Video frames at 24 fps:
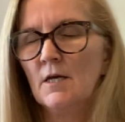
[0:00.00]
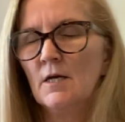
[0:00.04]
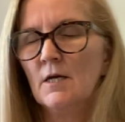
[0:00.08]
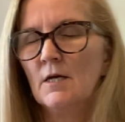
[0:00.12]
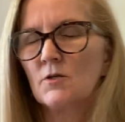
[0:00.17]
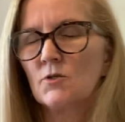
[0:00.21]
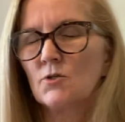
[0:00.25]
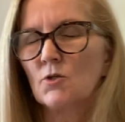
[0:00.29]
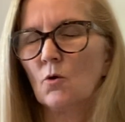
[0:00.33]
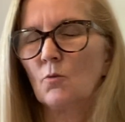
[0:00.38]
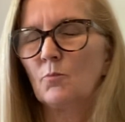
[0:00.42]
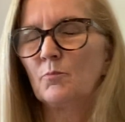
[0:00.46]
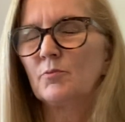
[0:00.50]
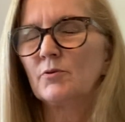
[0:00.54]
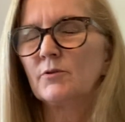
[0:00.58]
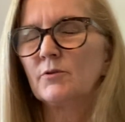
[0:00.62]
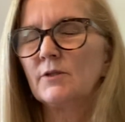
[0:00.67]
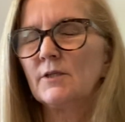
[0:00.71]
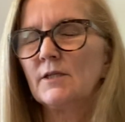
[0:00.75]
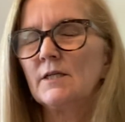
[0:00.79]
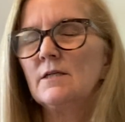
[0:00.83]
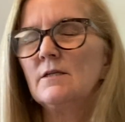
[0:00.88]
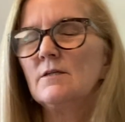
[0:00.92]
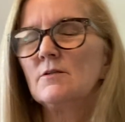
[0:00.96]
So
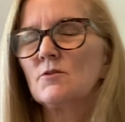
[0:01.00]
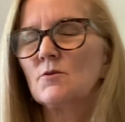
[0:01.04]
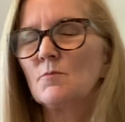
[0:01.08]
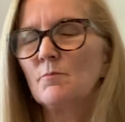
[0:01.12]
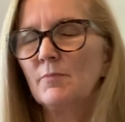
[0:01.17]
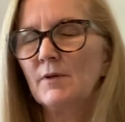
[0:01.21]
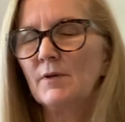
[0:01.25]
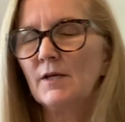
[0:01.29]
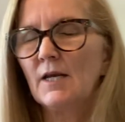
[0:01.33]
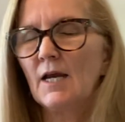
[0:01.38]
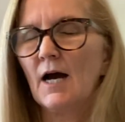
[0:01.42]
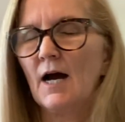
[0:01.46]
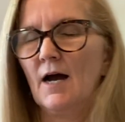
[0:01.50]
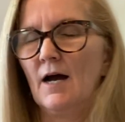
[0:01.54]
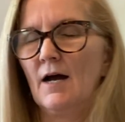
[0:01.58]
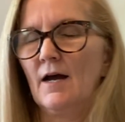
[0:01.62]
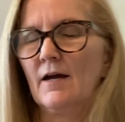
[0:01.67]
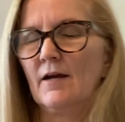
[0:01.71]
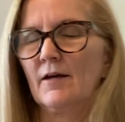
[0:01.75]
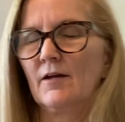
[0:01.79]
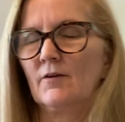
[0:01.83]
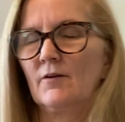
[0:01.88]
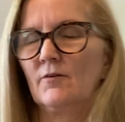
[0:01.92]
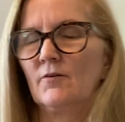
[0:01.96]
please be
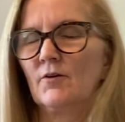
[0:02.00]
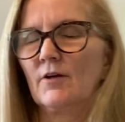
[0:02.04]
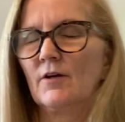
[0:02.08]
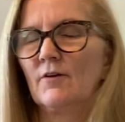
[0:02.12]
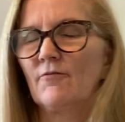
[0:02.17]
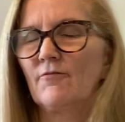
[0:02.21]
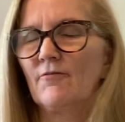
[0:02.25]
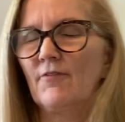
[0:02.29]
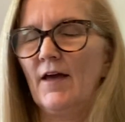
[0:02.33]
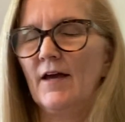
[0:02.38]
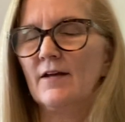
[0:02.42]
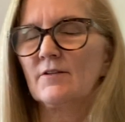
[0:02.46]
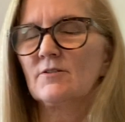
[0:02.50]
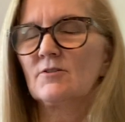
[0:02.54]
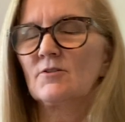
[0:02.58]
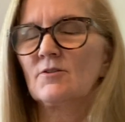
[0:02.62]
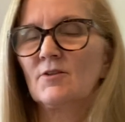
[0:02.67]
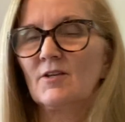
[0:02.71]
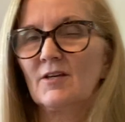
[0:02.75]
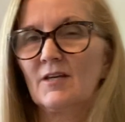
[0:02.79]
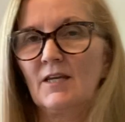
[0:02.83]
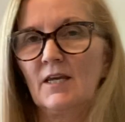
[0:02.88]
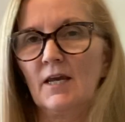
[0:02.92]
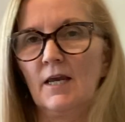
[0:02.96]
kind. If that's
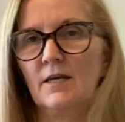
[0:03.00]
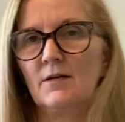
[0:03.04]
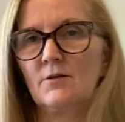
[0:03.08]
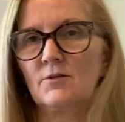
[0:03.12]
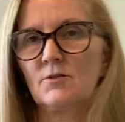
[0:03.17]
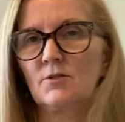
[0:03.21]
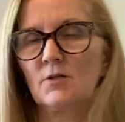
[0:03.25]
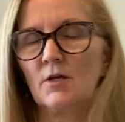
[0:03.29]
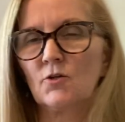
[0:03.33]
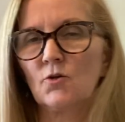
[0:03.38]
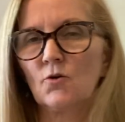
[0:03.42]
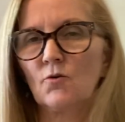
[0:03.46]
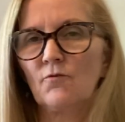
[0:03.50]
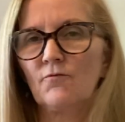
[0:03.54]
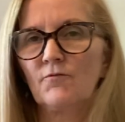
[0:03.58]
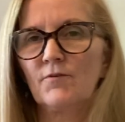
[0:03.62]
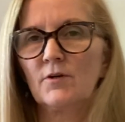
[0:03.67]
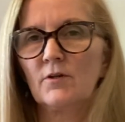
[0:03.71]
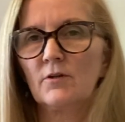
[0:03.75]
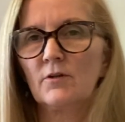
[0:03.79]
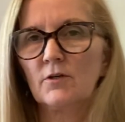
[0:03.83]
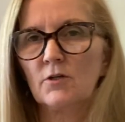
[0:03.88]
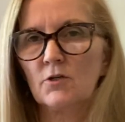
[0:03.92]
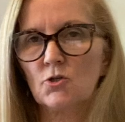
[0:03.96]
the case and you're
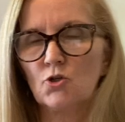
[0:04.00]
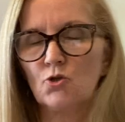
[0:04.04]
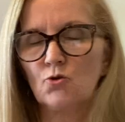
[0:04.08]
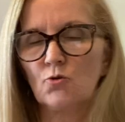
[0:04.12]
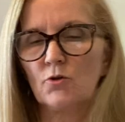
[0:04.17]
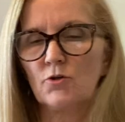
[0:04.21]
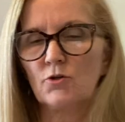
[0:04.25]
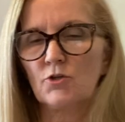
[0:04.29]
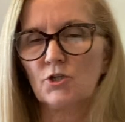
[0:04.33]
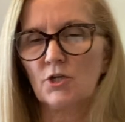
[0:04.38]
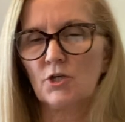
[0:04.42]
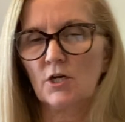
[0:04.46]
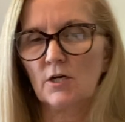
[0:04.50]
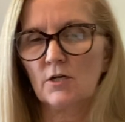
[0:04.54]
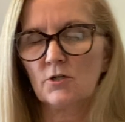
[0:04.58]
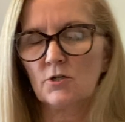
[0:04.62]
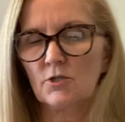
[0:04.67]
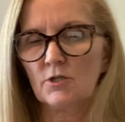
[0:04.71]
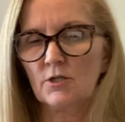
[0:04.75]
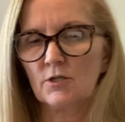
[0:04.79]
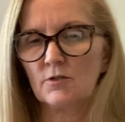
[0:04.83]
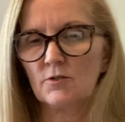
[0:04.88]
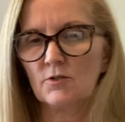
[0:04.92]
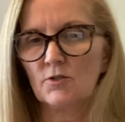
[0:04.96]
feeling
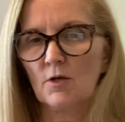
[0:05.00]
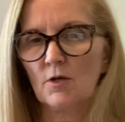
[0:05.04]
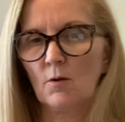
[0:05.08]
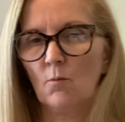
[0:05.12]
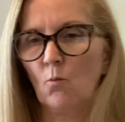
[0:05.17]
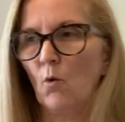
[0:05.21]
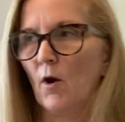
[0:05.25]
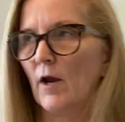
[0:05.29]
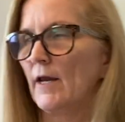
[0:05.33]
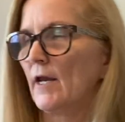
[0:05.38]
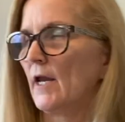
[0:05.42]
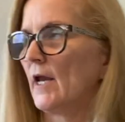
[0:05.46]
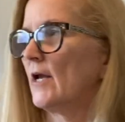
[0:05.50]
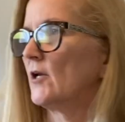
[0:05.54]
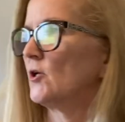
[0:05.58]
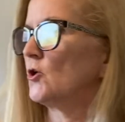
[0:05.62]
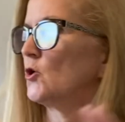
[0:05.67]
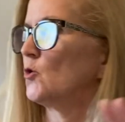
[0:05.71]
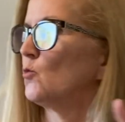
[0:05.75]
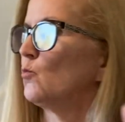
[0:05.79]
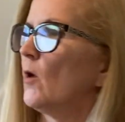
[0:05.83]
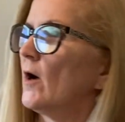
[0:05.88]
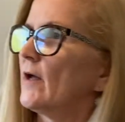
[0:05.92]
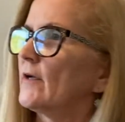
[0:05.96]
shortchanged in some way and you
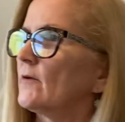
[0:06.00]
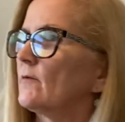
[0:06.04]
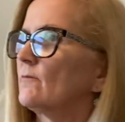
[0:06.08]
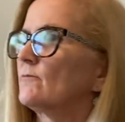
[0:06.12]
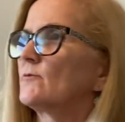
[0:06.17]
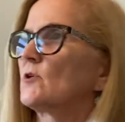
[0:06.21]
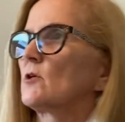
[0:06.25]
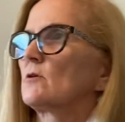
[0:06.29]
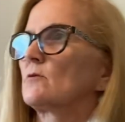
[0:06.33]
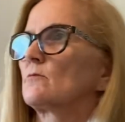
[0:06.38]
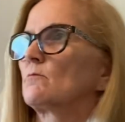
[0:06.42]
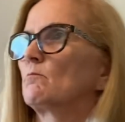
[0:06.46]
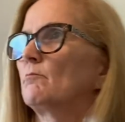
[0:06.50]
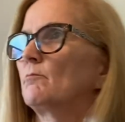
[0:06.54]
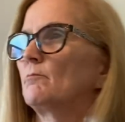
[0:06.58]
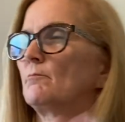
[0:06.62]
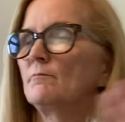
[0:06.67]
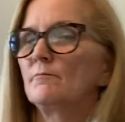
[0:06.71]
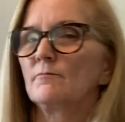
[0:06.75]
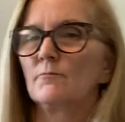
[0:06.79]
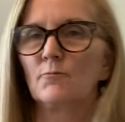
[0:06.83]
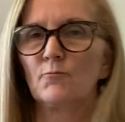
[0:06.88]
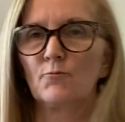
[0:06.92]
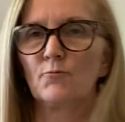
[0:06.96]
want to just
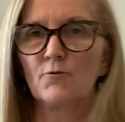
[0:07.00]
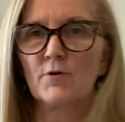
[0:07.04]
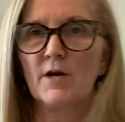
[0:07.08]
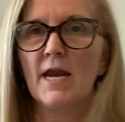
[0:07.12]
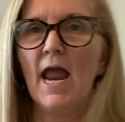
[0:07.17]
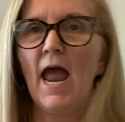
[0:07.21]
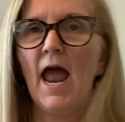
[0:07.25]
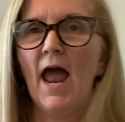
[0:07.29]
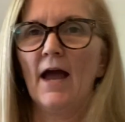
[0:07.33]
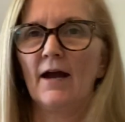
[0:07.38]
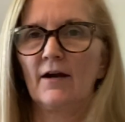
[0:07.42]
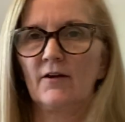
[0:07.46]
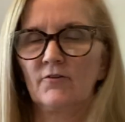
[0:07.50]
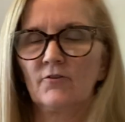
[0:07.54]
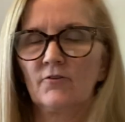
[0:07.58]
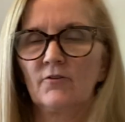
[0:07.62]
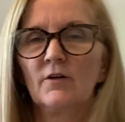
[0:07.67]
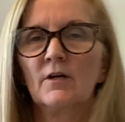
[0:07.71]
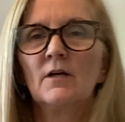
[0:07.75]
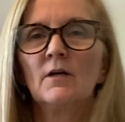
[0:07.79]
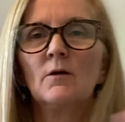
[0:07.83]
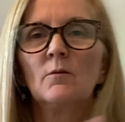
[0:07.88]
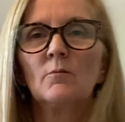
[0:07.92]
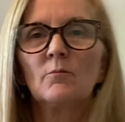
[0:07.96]
react,
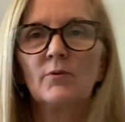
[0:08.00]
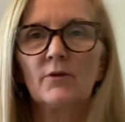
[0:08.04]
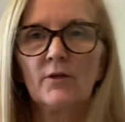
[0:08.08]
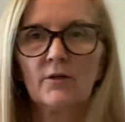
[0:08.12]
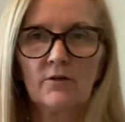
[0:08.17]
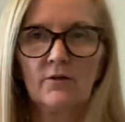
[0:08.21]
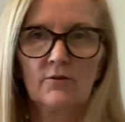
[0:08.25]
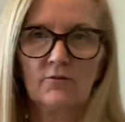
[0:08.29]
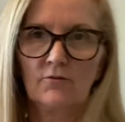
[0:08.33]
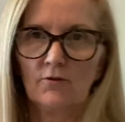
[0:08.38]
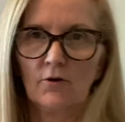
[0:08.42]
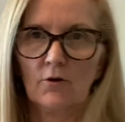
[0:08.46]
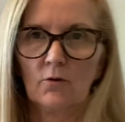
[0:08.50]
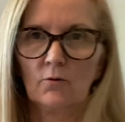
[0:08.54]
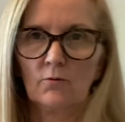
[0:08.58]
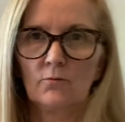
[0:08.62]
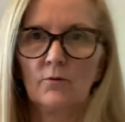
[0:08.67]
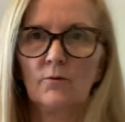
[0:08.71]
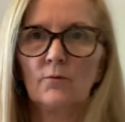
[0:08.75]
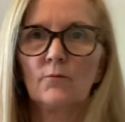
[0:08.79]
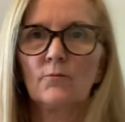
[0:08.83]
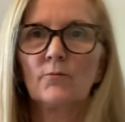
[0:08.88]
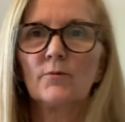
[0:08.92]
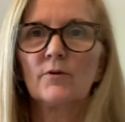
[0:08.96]
please don't.
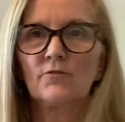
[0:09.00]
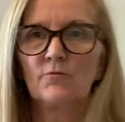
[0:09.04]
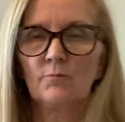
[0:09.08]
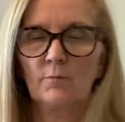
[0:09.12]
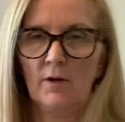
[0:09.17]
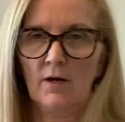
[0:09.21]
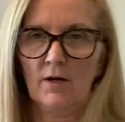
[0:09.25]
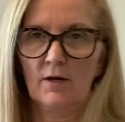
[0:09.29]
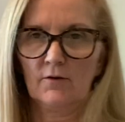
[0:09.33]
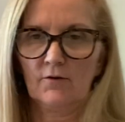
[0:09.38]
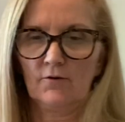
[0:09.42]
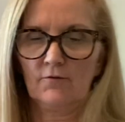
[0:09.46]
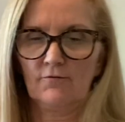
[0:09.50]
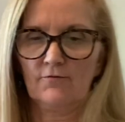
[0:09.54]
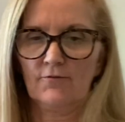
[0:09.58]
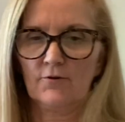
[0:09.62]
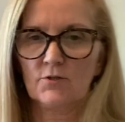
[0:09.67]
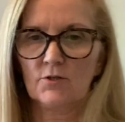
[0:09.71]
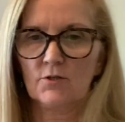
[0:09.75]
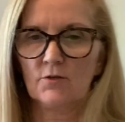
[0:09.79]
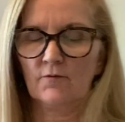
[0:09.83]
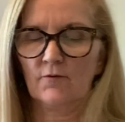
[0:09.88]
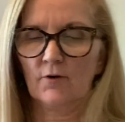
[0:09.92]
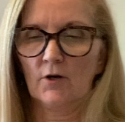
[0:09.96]
Respond,
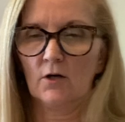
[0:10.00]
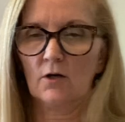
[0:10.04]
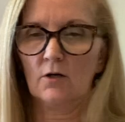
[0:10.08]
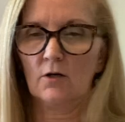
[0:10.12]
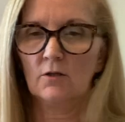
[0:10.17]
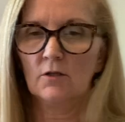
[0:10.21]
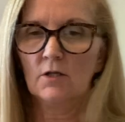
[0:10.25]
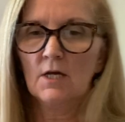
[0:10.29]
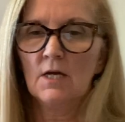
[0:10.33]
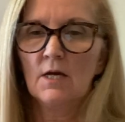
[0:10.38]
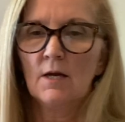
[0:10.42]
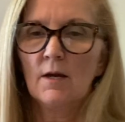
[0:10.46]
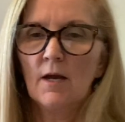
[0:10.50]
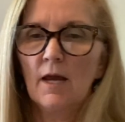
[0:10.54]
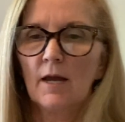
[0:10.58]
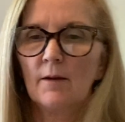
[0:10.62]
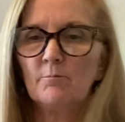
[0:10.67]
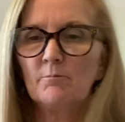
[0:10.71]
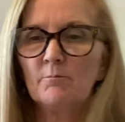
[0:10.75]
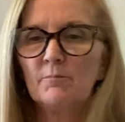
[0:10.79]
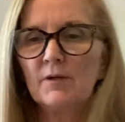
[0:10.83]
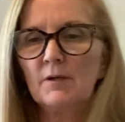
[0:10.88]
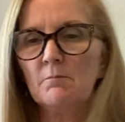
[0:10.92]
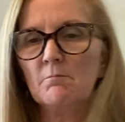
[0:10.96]
first of all.
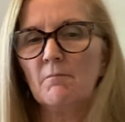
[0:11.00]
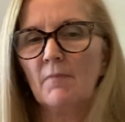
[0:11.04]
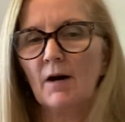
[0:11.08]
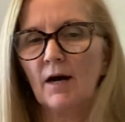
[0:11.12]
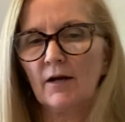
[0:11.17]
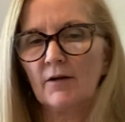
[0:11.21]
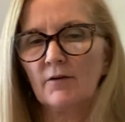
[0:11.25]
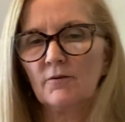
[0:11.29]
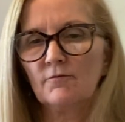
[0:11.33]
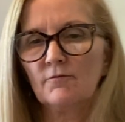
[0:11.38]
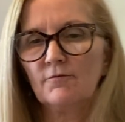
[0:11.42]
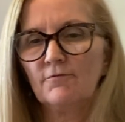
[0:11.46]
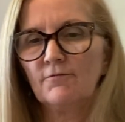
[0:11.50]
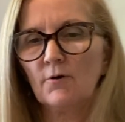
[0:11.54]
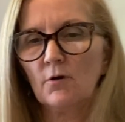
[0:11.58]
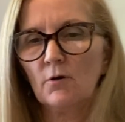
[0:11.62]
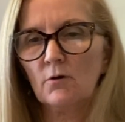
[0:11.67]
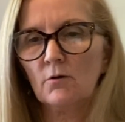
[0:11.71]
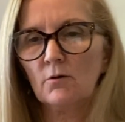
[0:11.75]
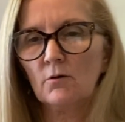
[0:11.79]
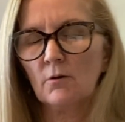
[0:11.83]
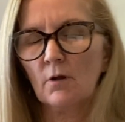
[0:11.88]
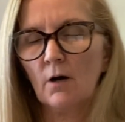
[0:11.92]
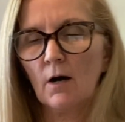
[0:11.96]
And be
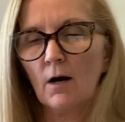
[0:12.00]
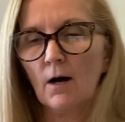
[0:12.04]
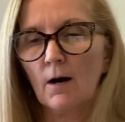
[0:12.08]
mindful.